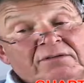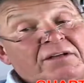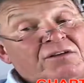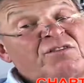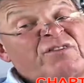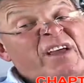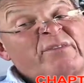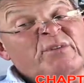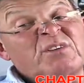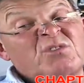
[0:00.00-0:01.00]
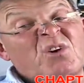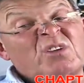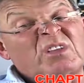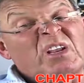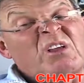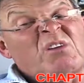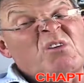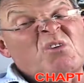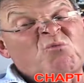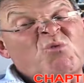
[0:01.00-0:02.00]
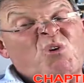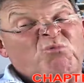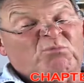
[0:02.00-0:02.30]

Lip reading: his favorite song that he wrote.